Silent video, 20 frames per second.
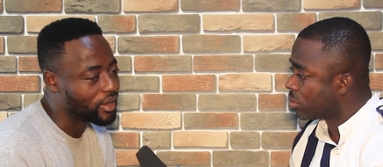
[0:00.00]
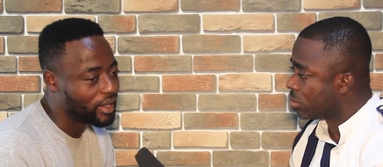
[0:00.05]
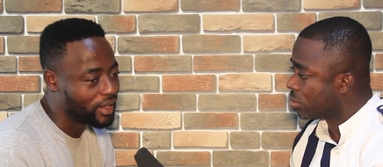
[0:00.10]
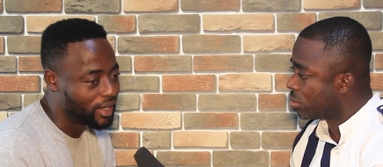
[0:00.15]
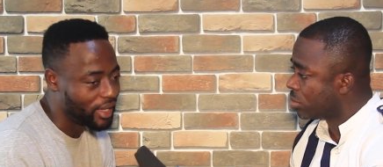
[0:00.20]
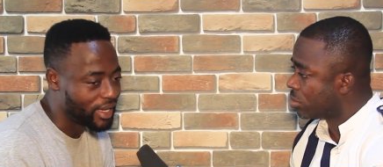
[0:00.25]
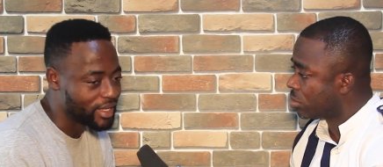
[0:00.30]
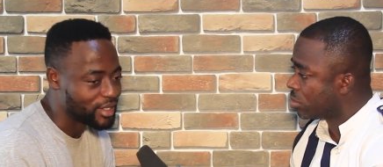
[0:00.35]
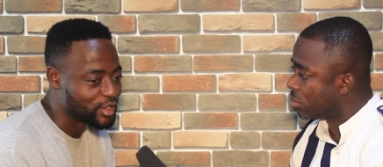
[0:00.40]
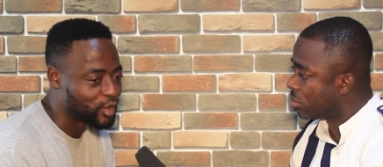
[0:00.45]

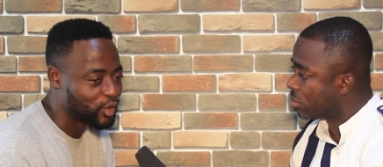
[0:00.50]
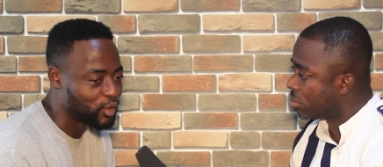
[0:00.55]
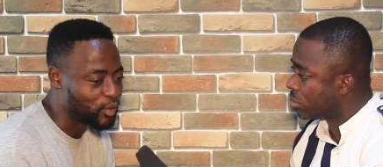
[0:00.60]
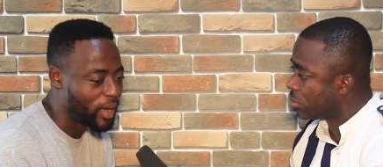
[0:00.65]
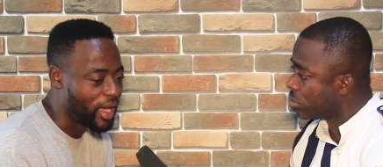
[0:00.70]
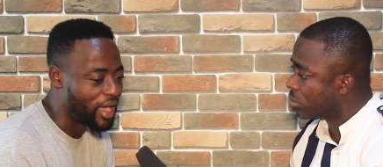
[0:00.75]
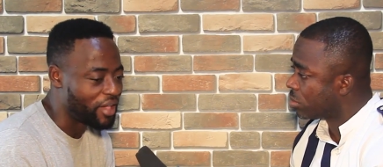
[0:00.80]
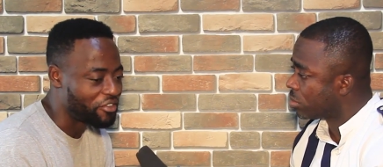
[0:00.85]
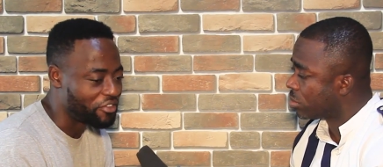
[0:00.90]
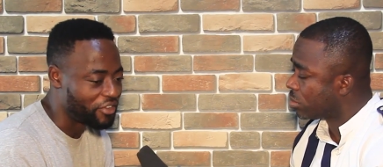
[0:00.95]
Speaker 1: Yes, on
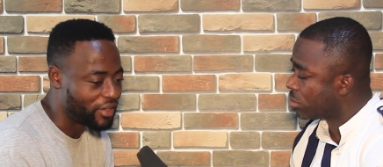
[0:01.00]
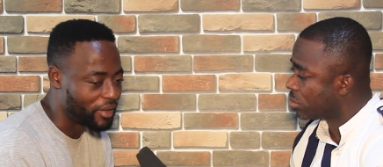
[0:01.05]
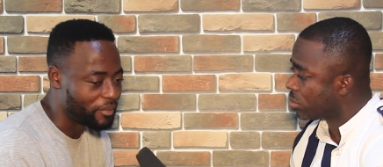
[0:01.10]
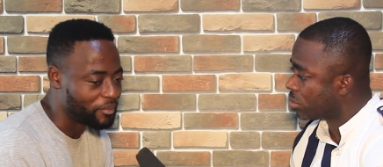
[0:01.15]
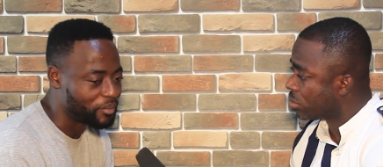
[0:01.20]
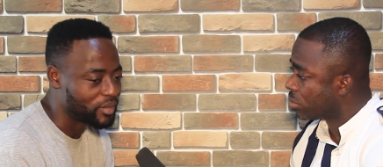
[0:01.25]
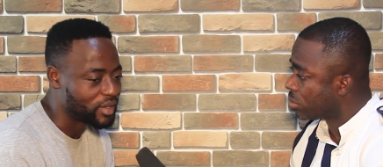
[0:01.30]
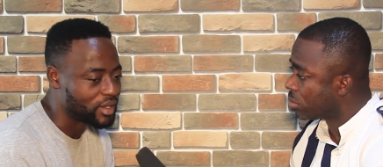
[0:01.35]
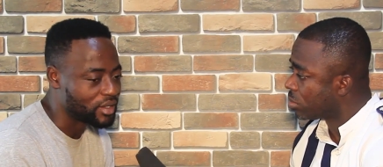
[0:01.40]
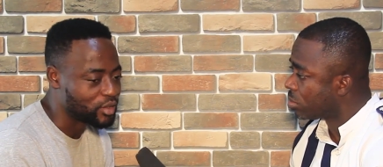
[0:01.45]

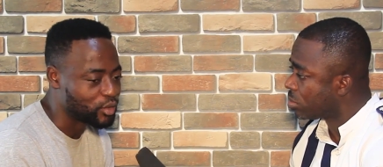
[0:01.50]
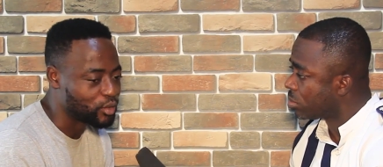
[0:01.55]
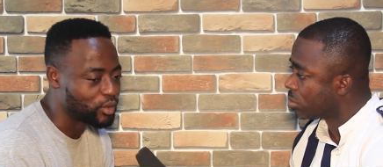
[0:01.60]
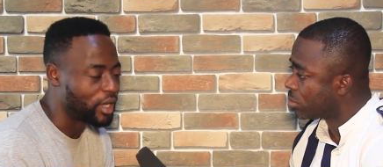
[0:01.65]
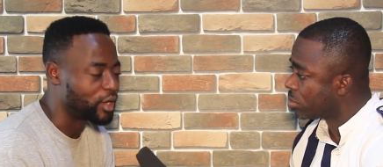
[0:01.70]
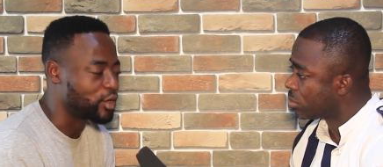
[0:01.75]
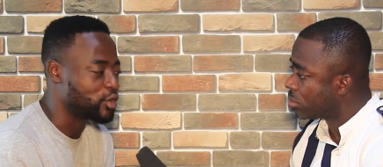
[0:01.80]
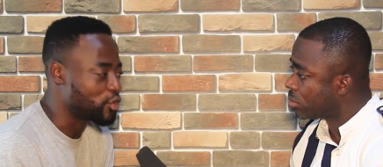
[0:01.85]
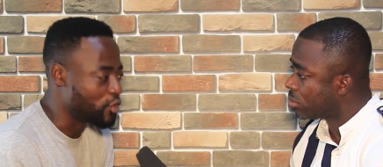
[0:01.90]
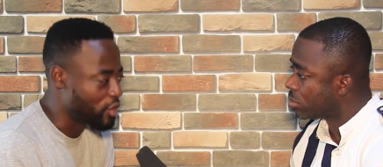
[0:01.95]
YFM. So
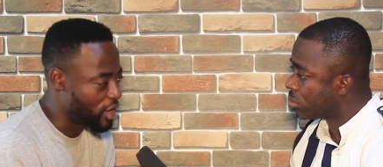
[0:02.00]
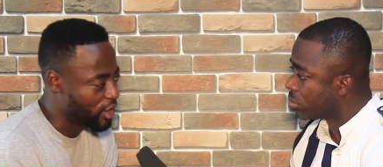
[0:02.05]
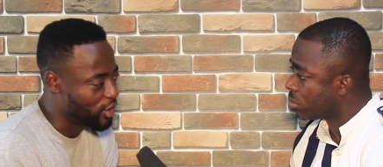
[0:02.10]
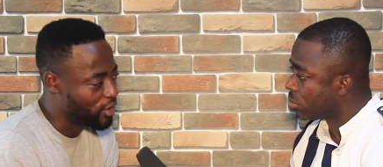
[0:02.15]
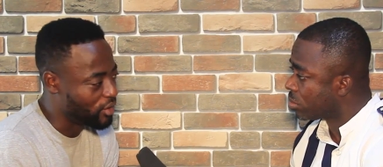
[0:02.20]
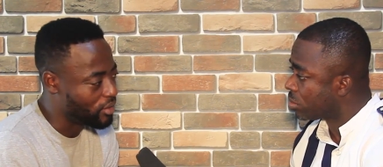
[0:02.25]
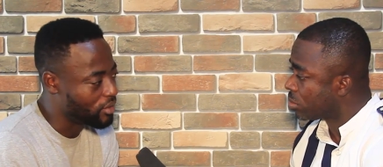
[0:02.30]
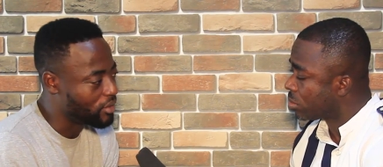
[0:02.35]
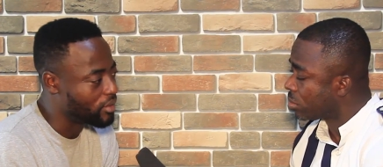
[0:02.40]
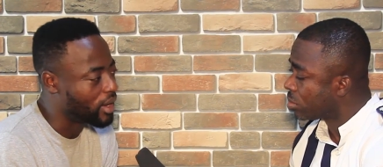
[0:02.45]
I do
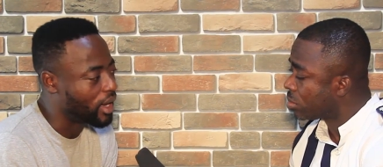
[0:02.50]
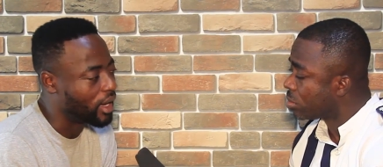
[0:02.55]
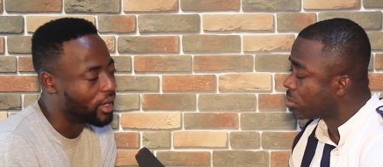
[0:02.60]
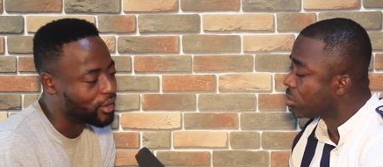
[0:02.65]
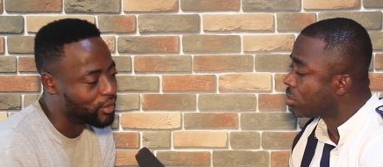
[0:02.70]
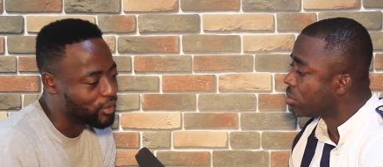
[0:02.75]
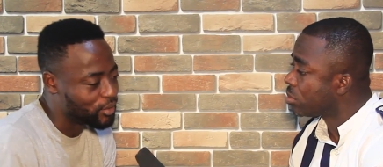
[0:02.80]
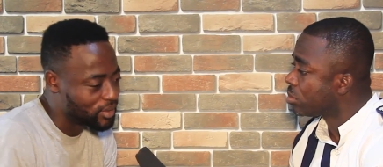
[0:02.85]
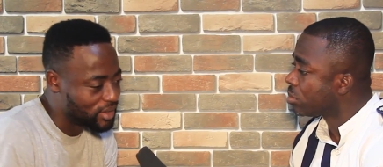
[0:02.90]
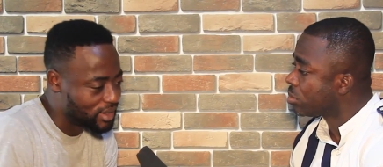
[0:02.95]
radio, I
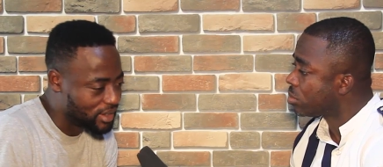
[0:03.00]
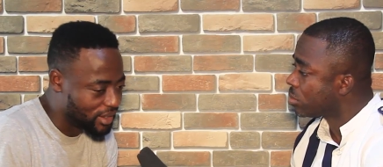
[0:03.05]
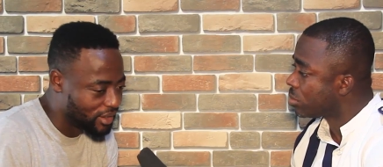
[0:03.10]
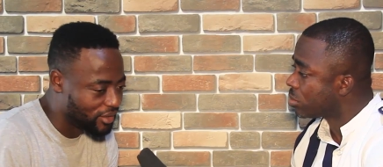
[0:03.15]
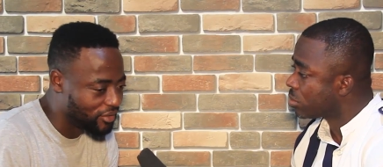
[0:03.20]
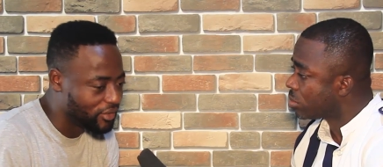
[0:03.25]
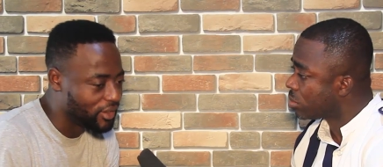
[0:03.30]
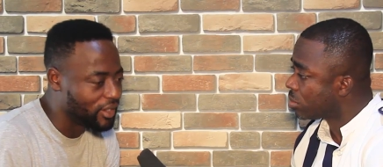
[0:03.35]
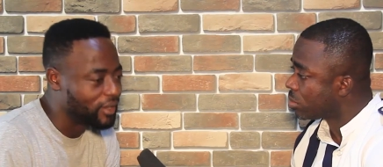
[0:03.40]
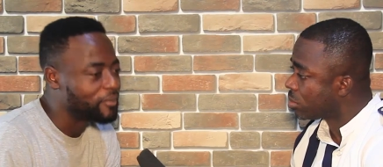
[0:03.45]
do
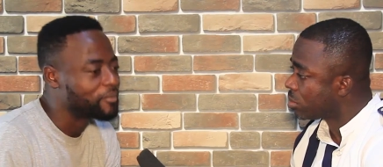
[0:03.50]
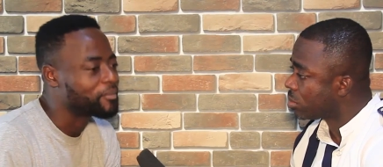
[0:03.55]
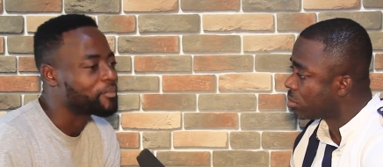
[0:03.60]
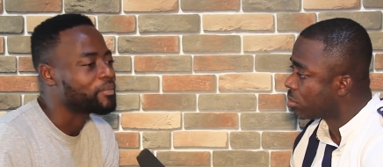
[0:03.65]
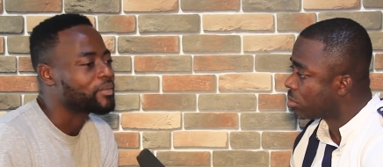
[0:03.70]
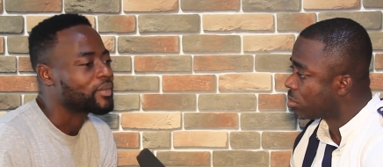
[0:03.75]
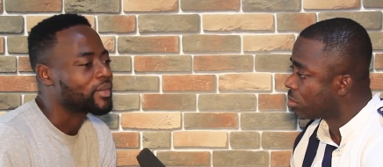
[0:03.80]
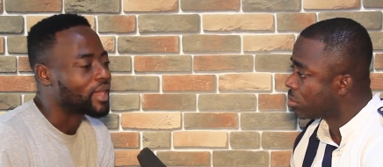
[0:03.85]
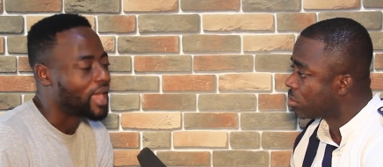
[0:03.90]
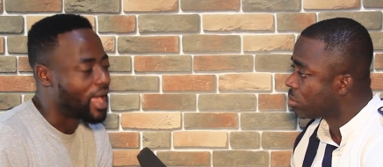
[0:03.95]
TV
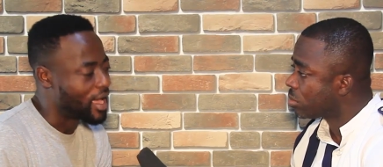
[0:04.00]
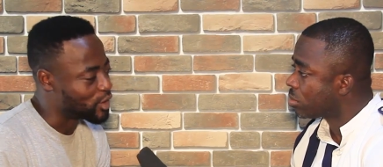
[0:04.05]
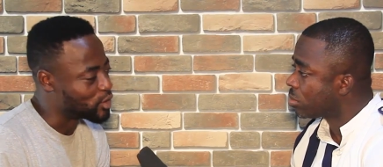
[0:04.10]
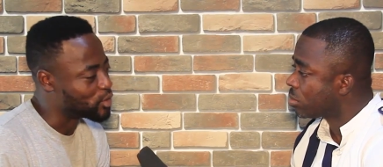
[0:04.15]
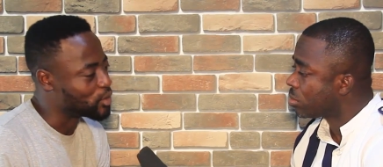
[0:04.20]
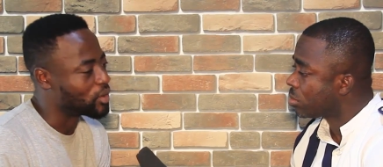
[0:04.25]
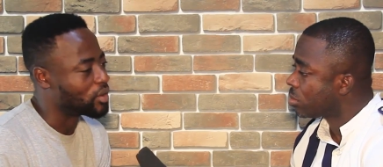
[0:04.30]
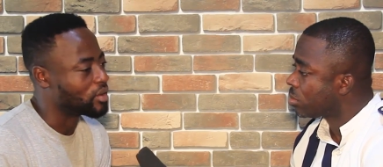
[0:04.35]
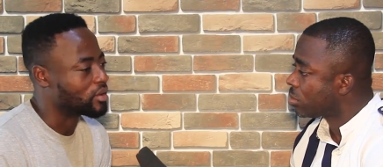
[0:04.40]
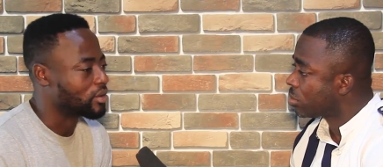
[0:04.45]
as
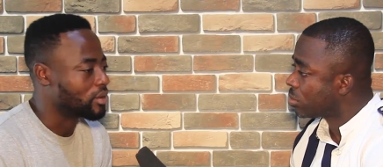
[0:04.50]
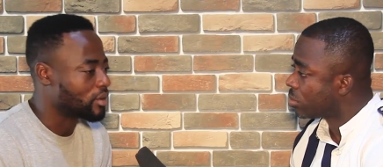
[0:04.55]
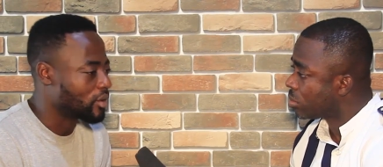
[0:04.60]
well.